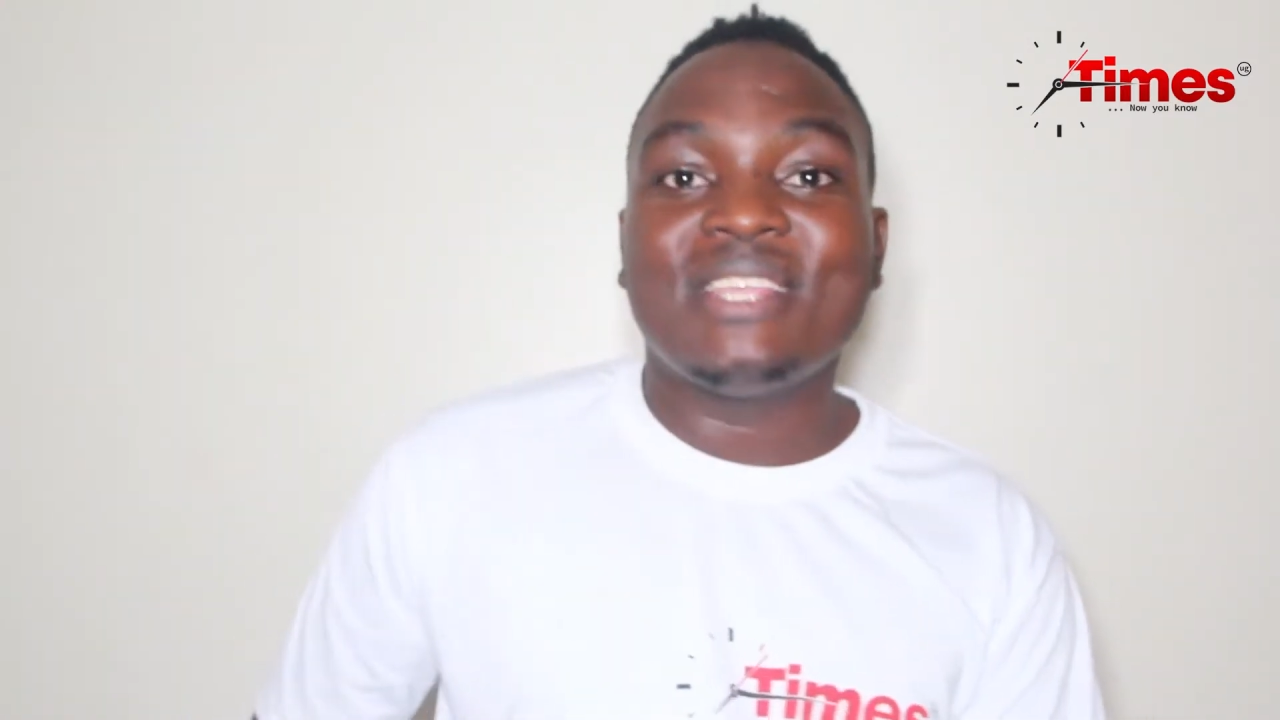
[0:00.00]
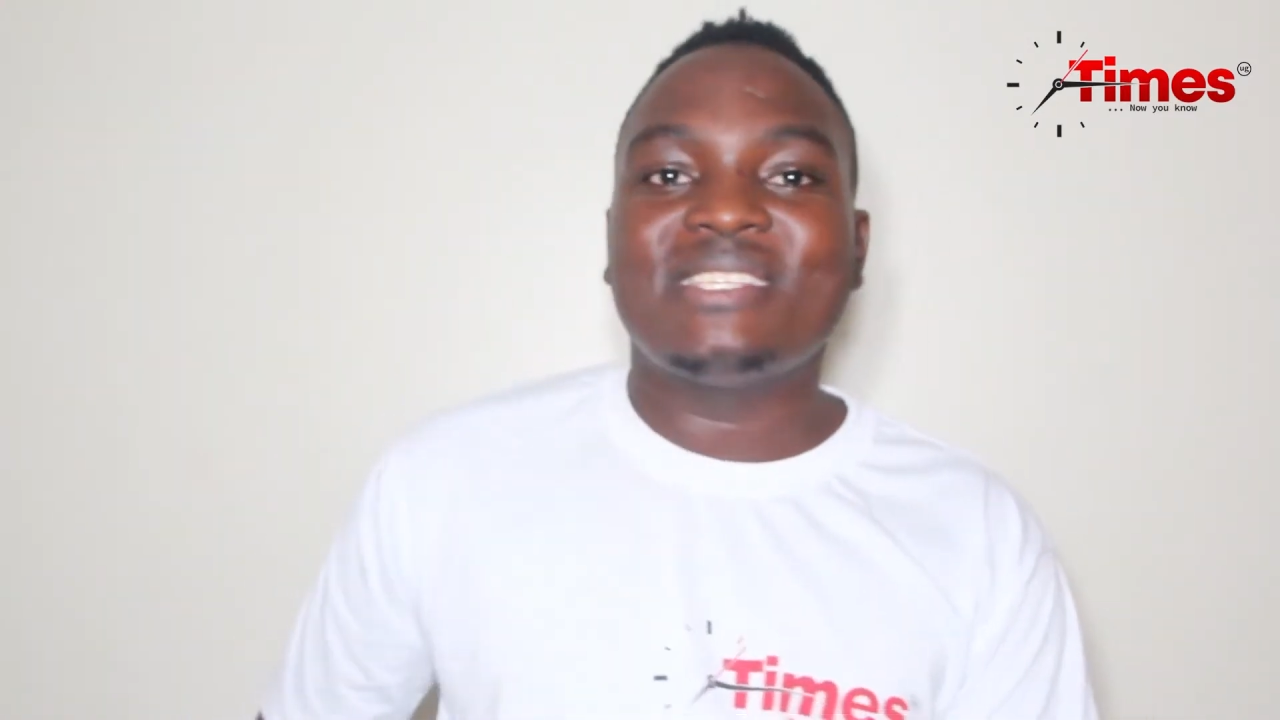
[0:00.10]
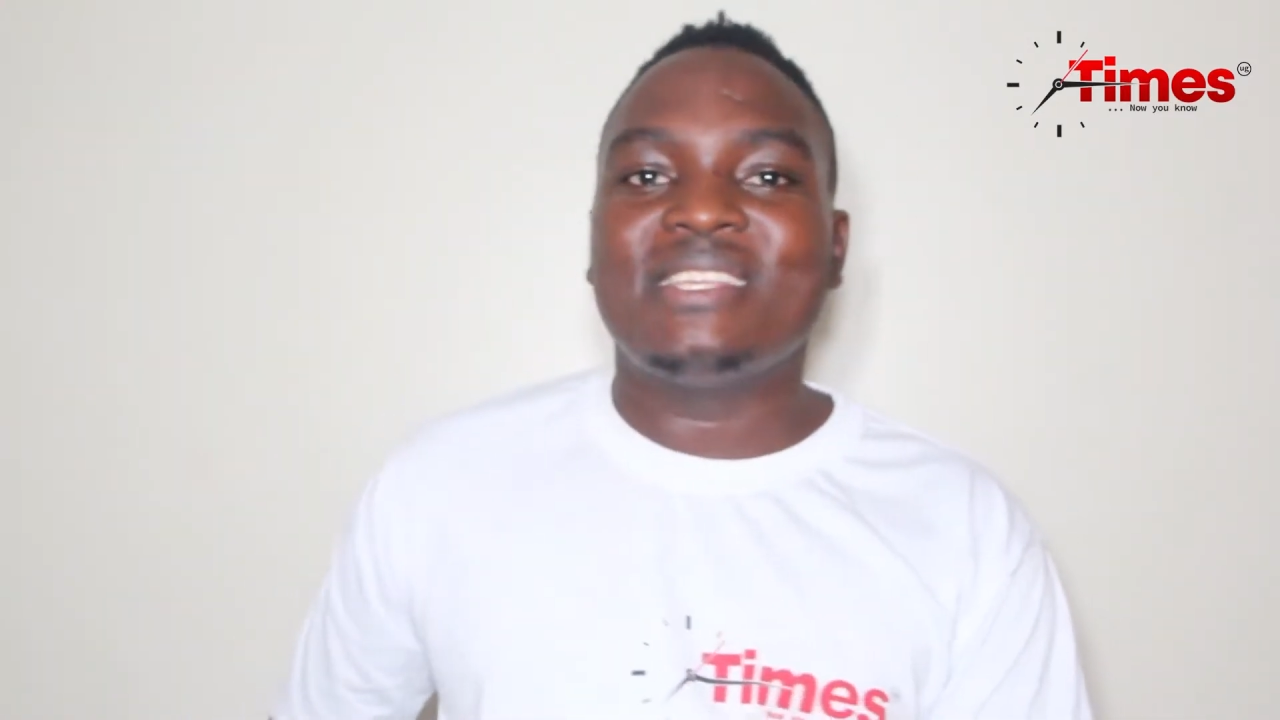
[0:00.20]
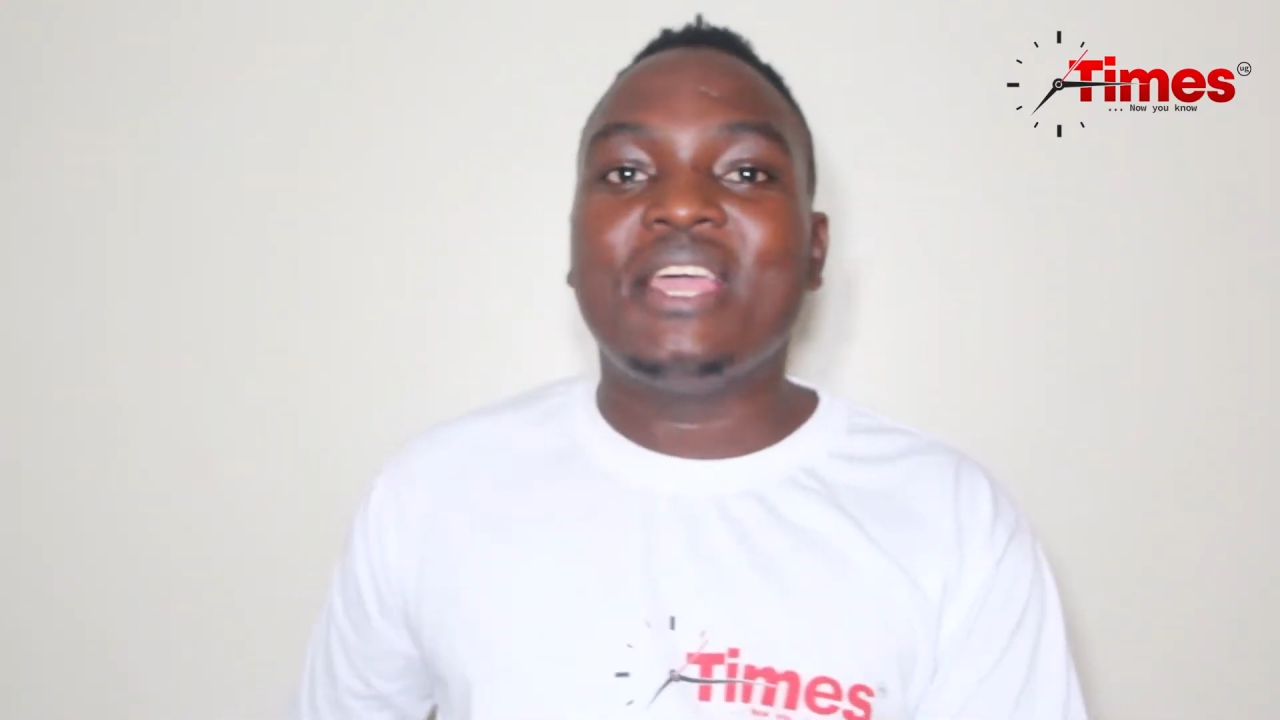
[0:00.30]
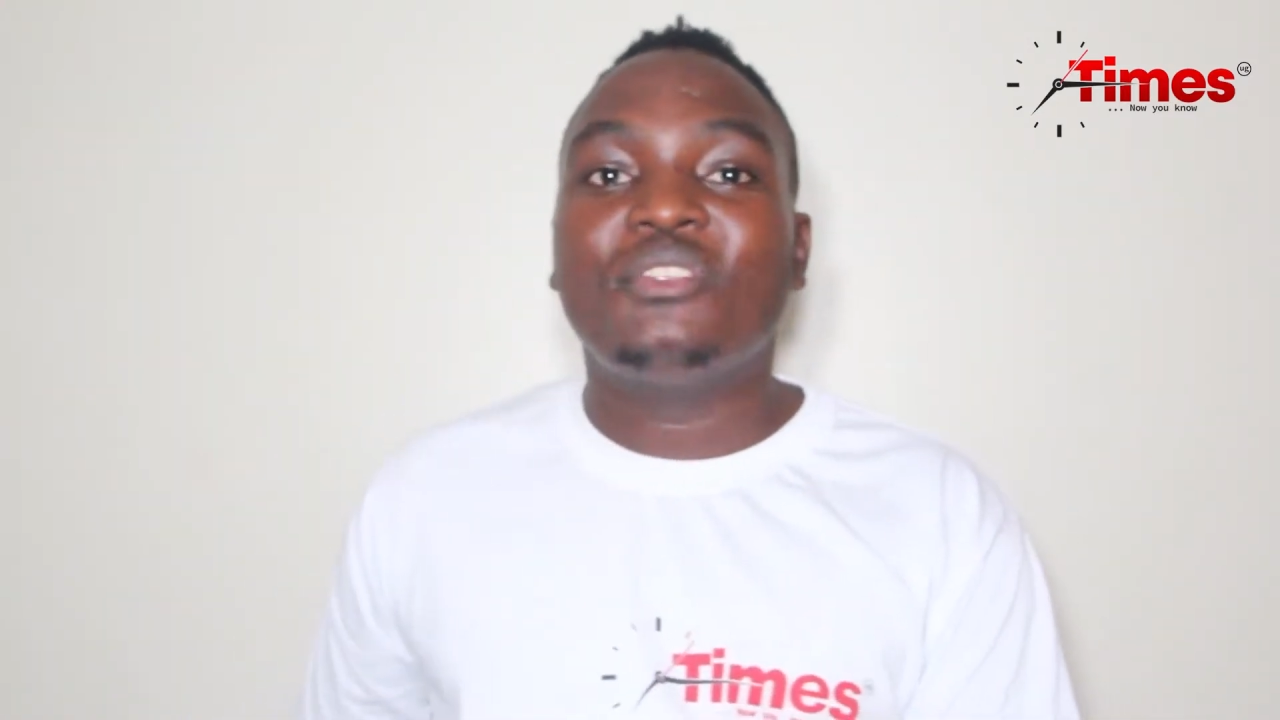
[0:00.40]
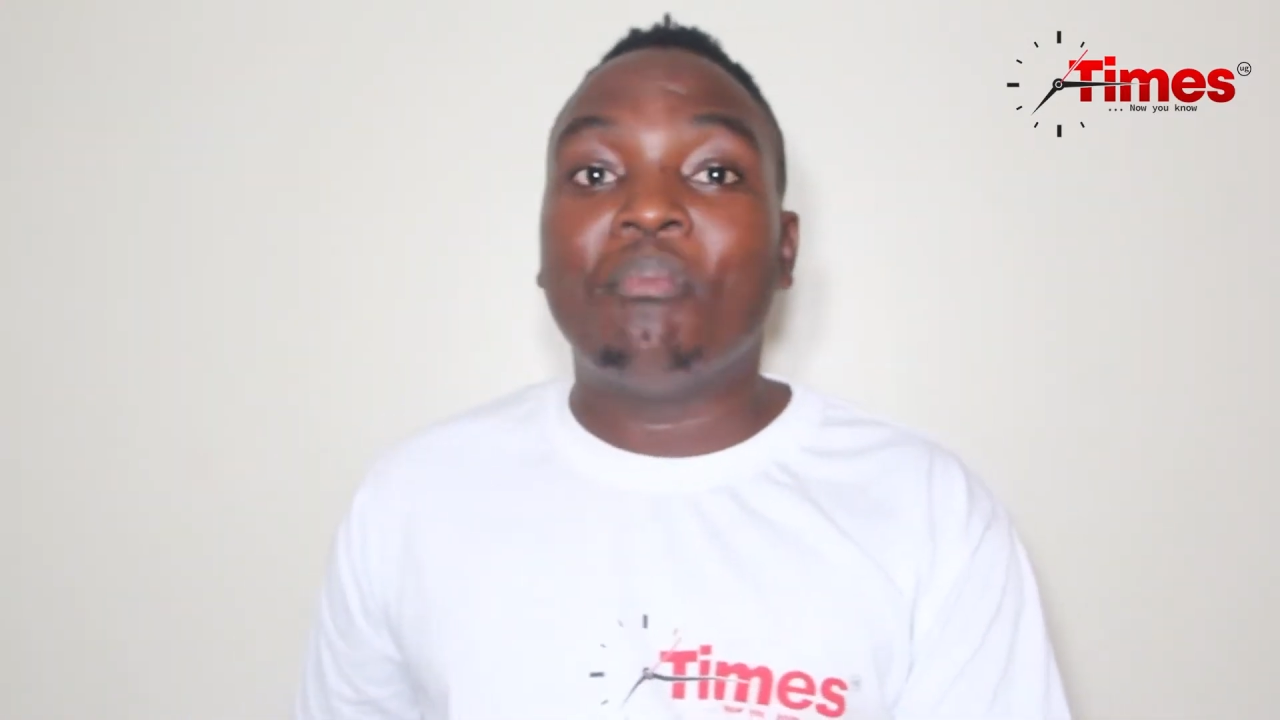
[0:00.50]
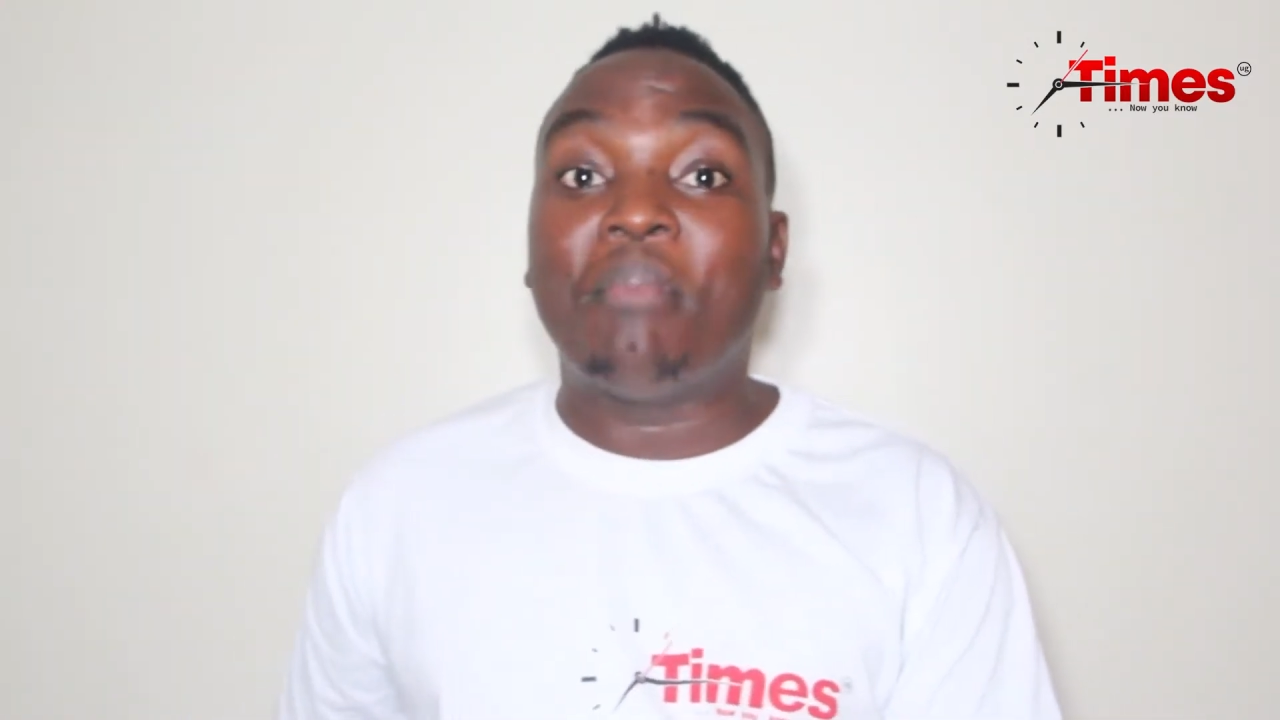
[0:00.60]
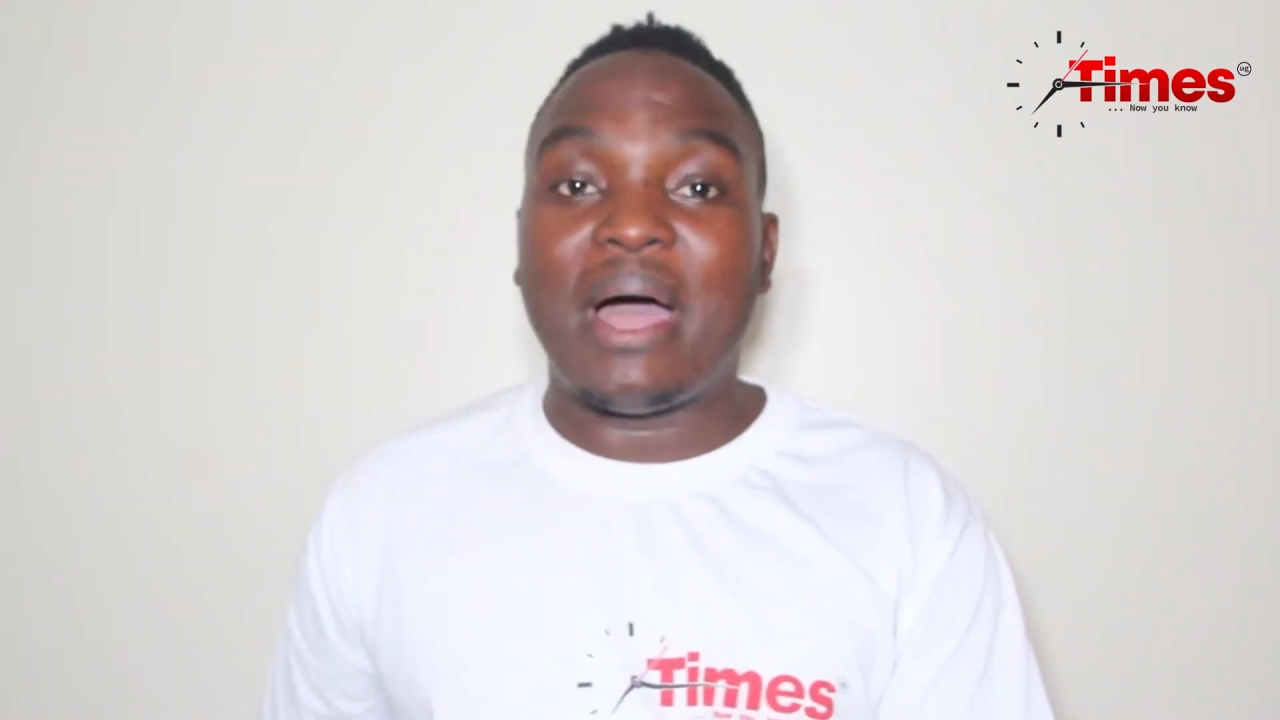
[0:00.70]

is yet